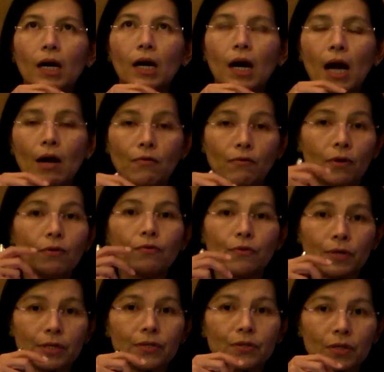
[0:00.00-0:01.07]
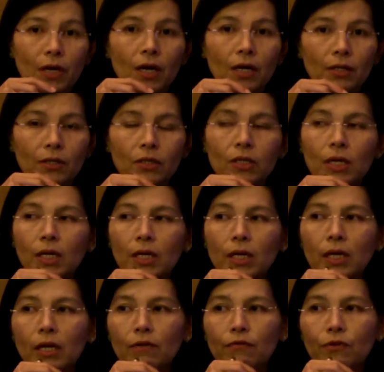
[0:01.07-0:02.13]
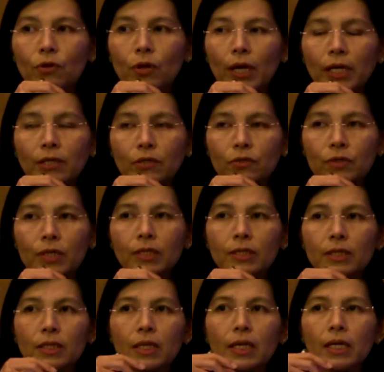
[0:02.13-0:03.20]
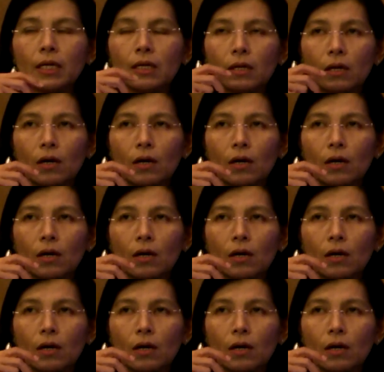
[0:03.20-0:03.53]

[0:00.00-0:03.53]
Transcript: our research. If you're interested,